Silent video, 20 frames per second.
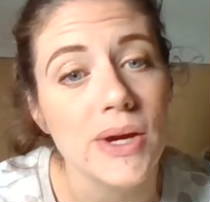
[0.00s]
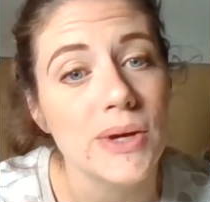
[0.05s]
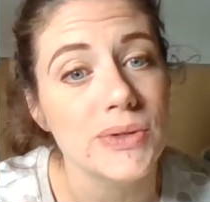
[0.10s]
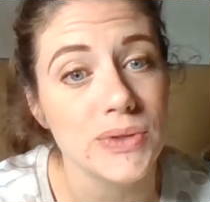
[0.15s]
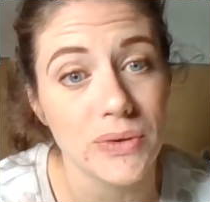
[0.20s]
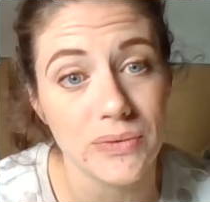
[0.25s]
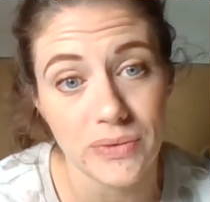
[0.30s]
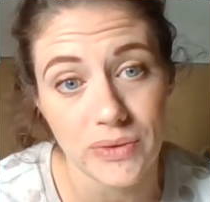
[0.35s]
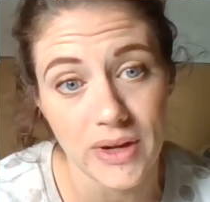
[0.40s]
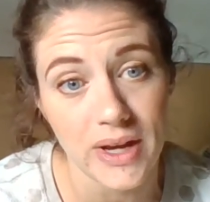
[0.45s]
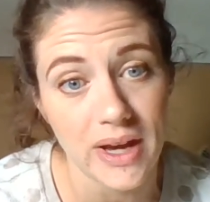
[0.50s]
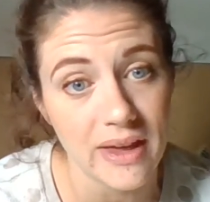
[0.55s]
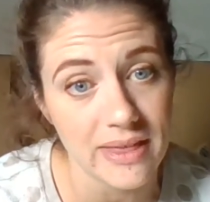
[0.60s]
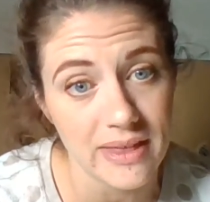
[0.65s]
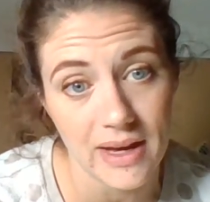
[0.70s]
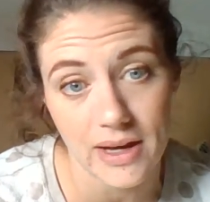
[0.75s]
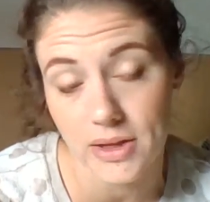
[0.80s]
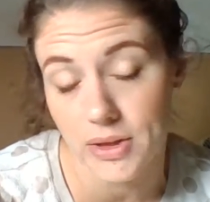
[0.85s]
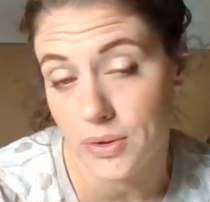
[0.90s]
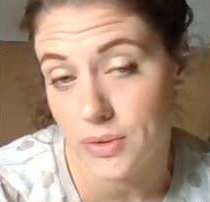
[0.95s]
don't forget
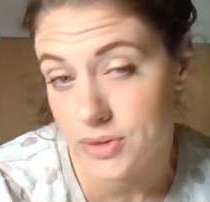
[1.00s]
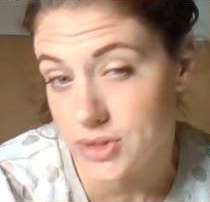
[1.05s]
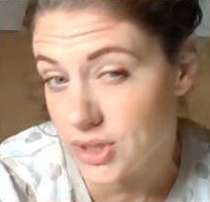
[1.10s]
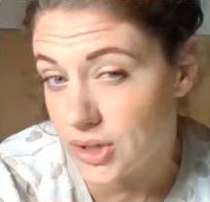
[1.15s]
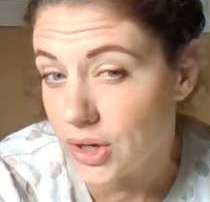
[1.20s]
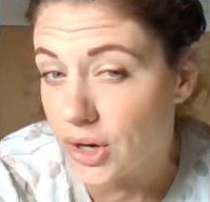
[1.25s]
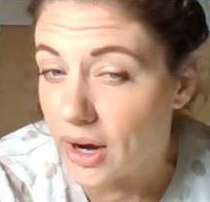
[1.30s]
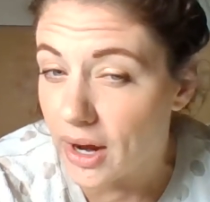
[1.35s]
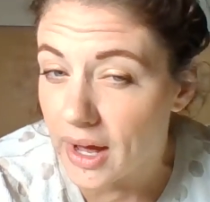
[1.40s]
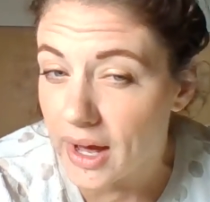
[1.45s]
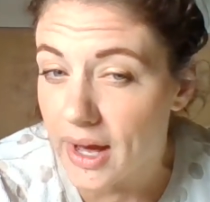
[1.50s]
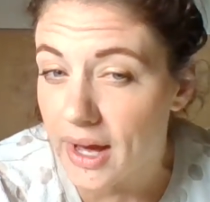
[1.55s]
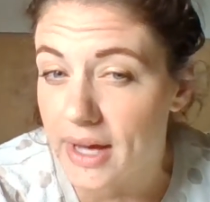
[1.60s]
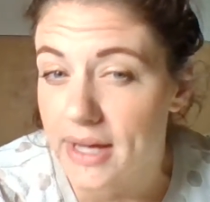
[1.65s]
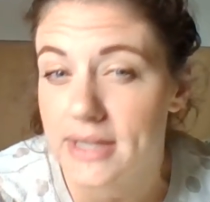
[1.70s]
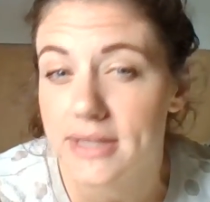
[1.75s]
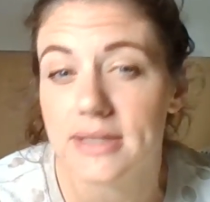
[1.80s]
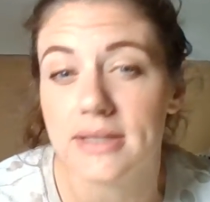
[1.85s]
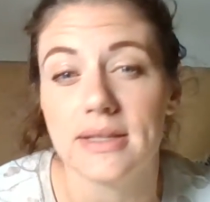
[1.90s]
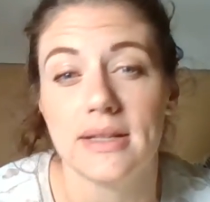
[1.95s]
that closing your
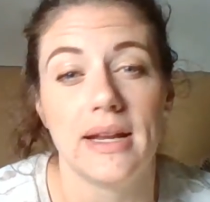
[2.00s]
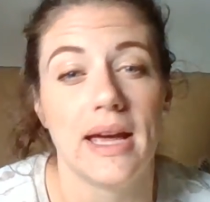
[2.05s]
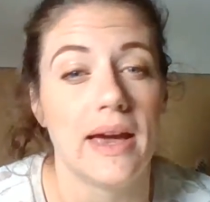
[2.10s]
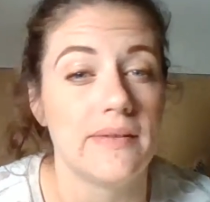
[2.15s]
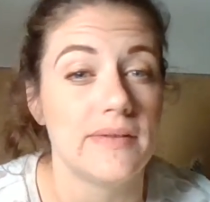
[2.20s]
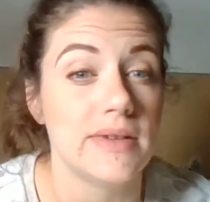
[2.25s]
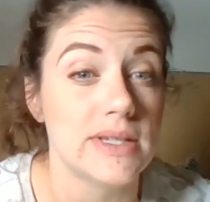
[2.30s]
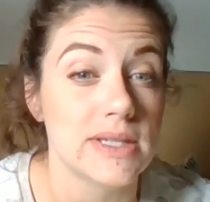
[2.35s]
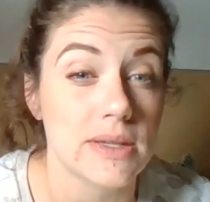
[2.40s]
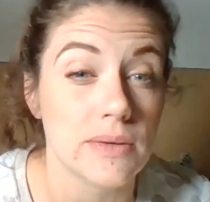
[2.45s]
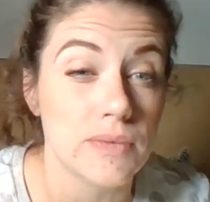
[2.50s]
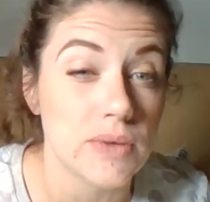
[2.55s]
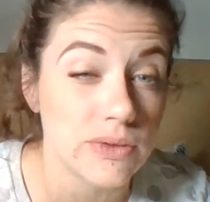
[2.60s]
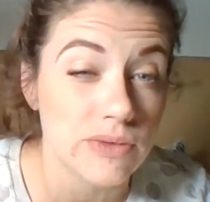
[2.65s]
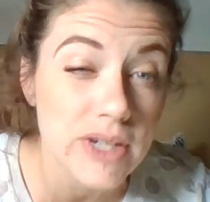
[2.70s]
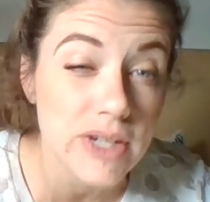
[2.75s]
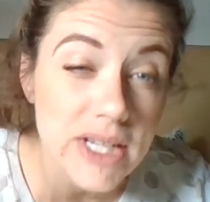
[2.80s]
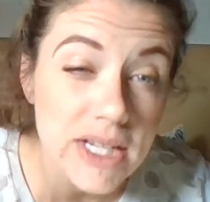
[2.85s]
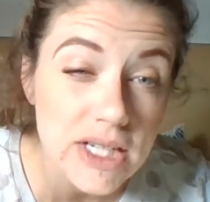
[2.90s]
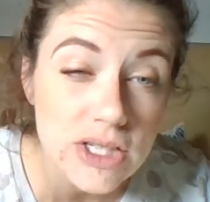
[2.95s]
eyes and having someone
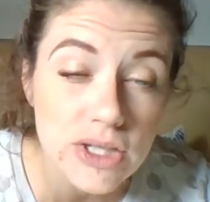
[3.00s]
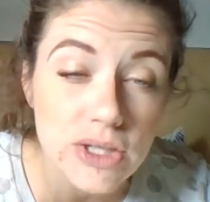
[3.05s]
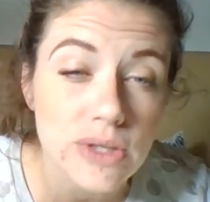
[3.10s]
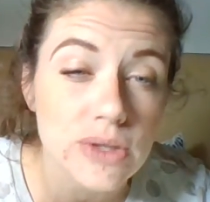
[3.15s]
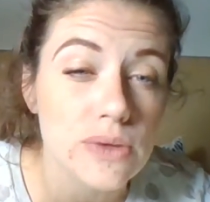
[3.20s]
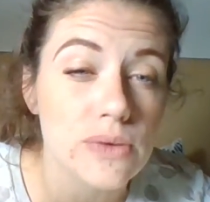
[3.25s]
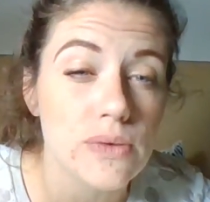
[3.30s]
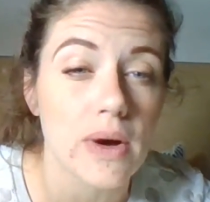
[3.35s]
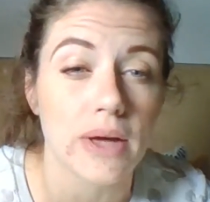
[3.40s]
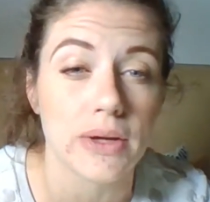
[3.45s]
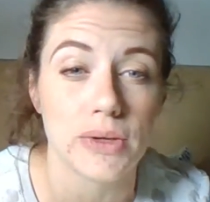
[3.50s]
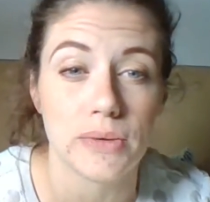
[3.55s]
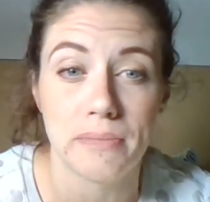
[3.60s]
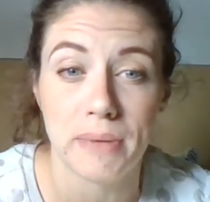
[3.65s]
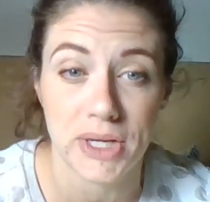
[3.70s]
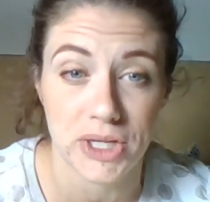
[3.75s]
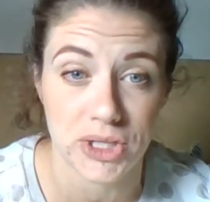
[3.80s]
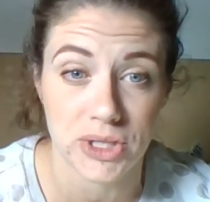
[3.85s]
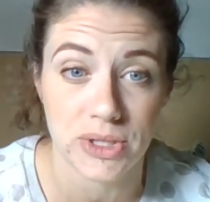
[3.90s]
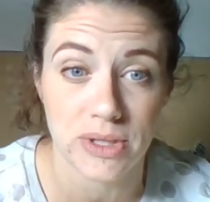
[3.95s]
read it to you while you
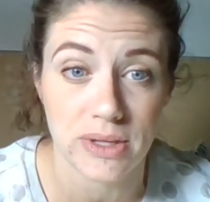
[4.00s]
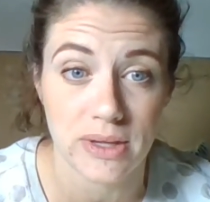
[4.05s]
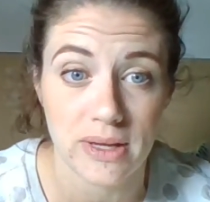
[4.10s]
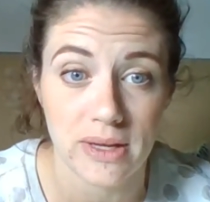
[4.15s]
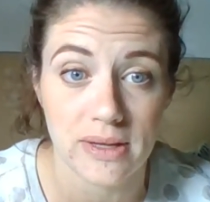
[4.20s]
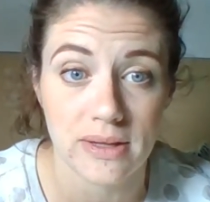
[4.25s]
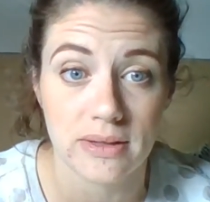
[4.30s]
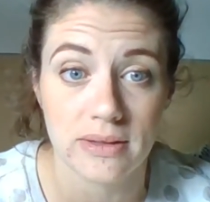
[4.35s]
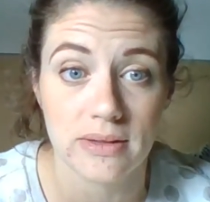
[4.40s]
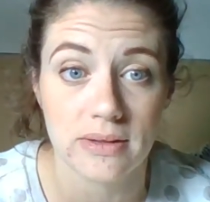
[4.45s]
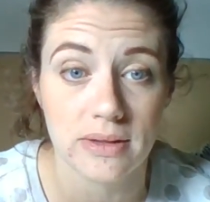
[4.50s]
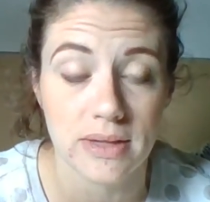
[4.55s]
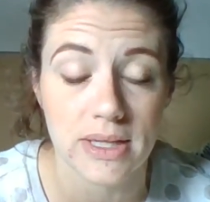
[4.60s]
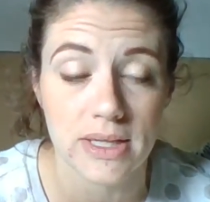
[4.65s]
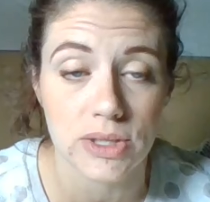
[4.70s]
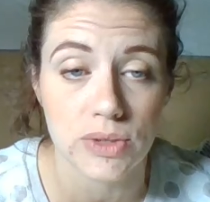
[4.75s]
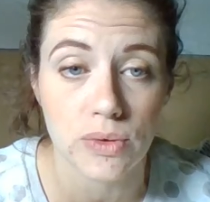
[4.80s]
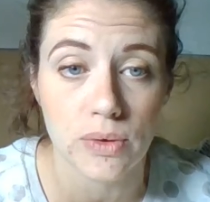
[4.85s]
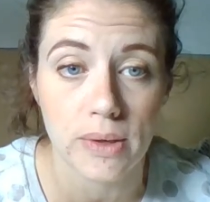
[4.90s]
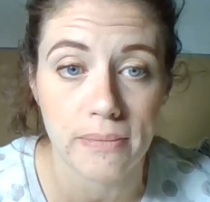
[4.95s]
picture the
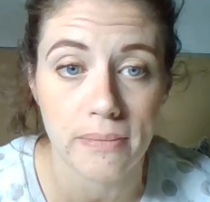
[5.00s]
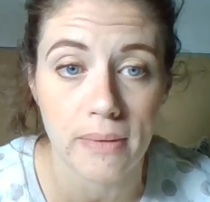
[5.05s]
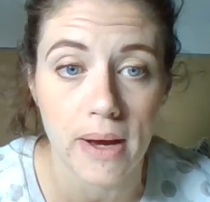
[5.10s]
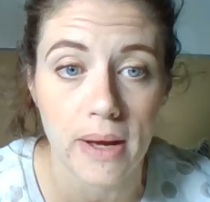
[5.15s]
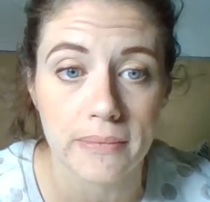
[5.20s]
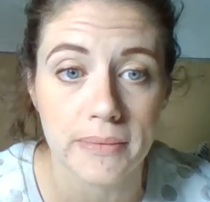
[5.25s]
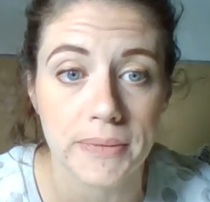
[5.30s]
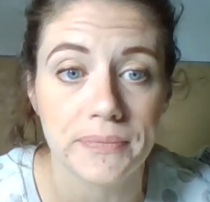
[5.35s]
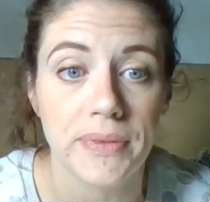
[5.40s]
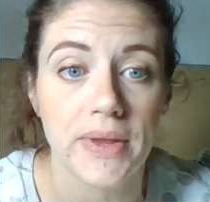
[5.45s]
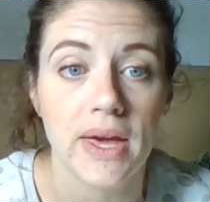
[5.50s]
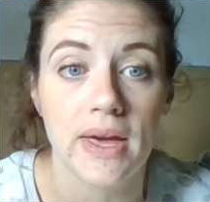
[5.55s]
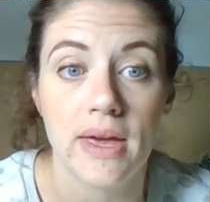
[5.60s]
story problem